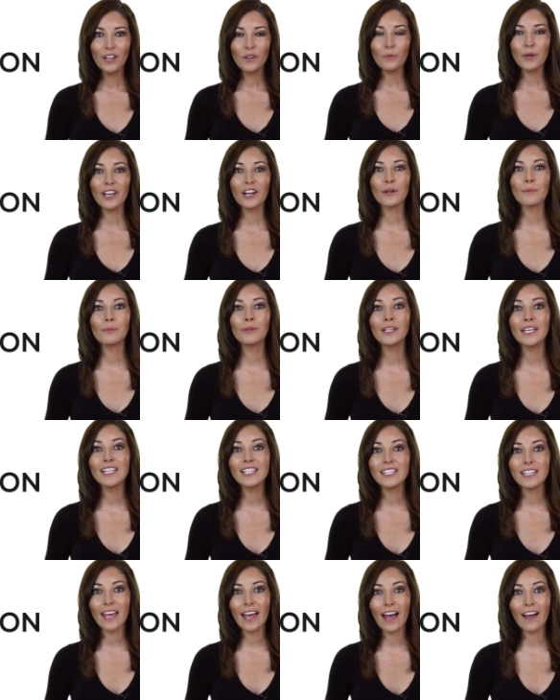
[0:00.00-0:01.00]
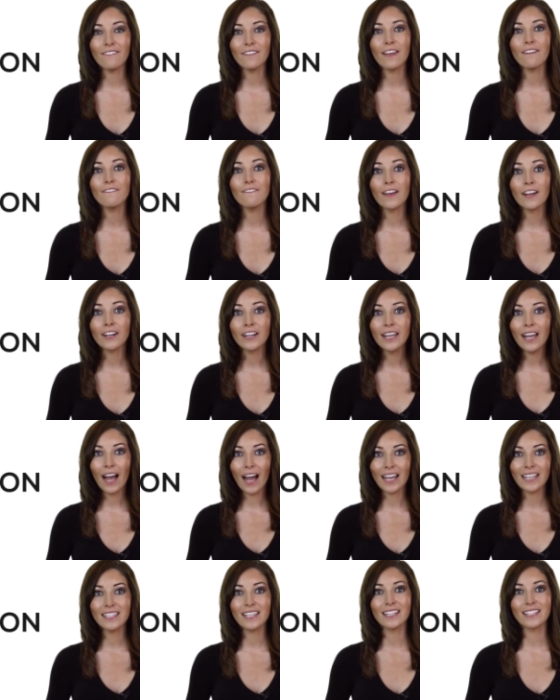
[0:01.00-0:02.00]
We are pleased to have a very
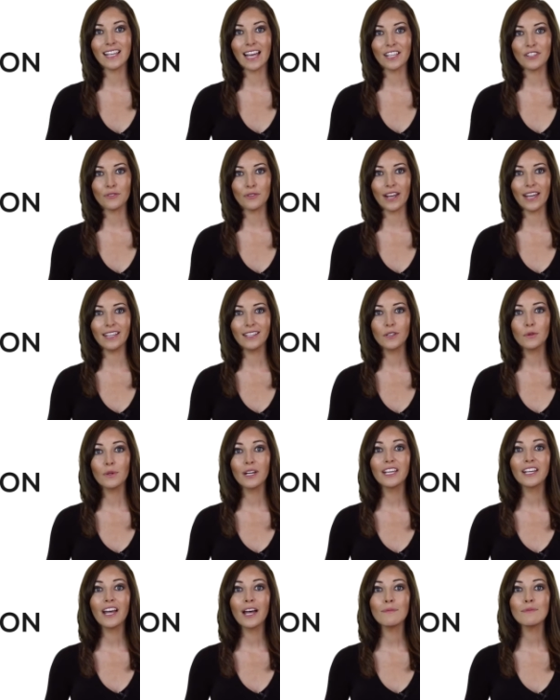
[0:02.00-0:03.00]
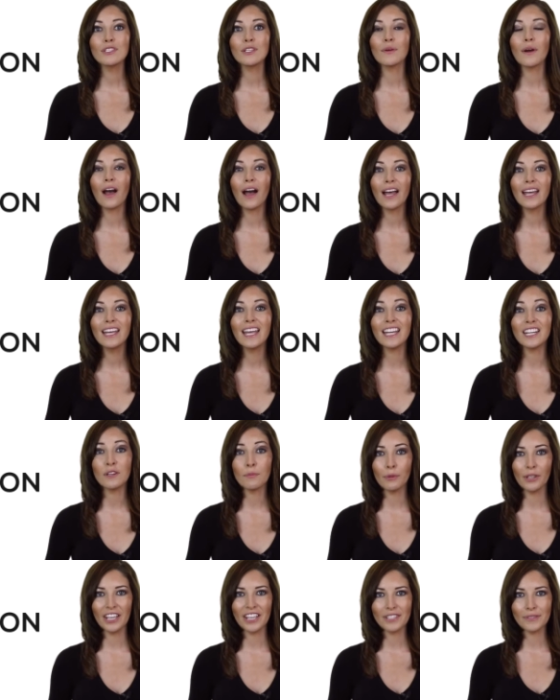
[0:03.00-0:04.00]
high success rate when it comes to high-end
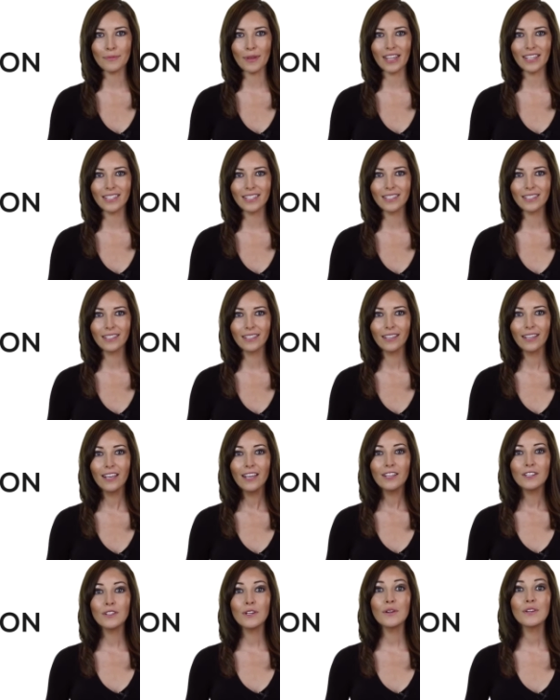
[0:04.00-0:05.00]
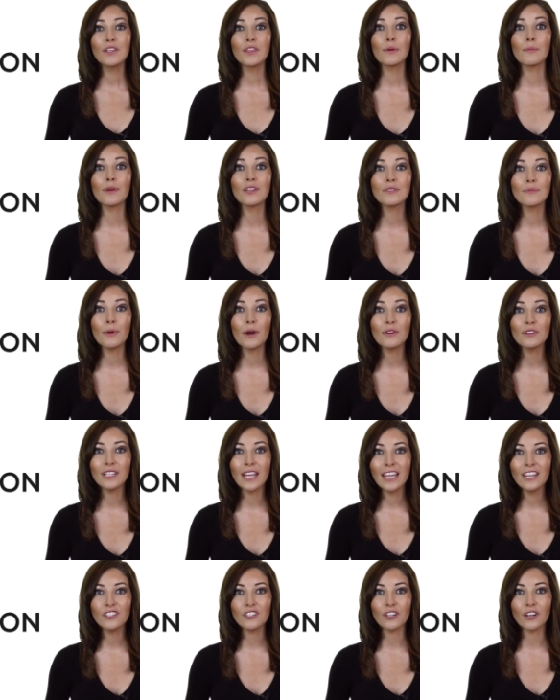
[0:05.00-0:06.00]
placements, due to the bespoke
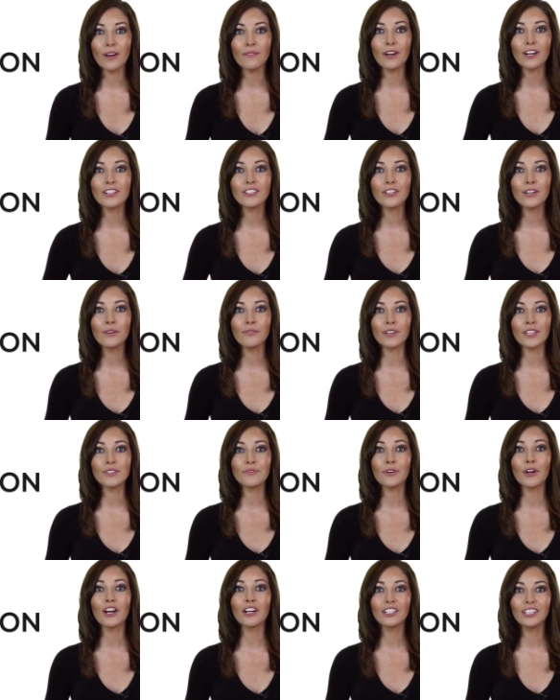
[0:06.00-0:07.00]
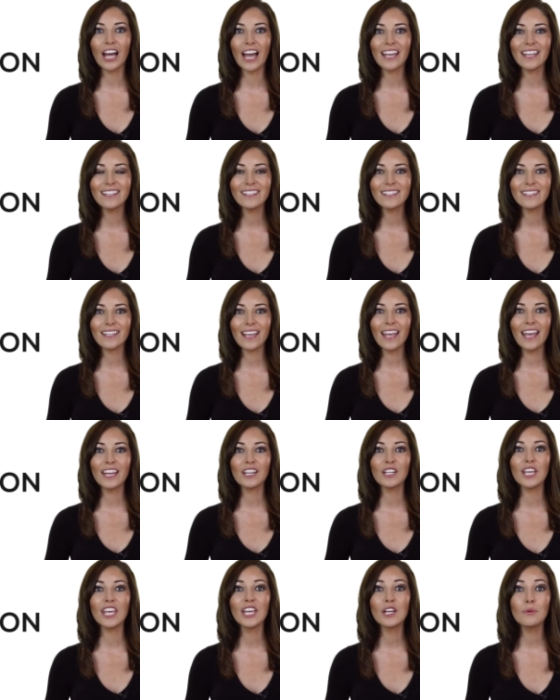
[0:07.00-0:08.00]
nature of our service for our clients and
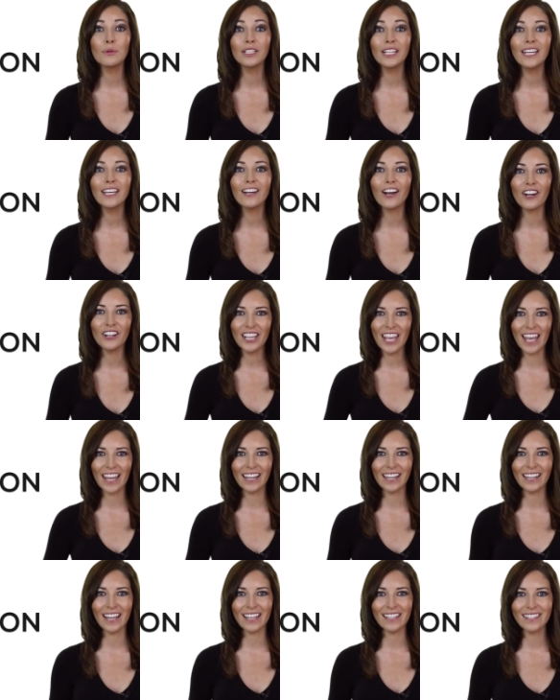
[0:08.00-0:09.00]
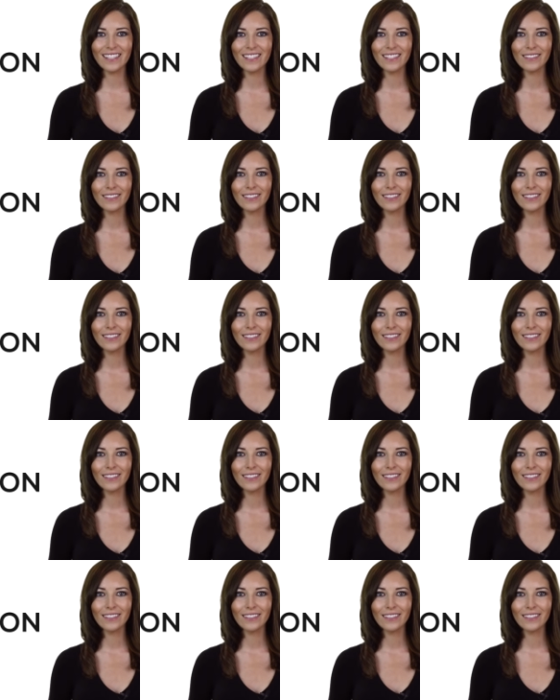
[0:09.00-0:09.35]
equally our candidates.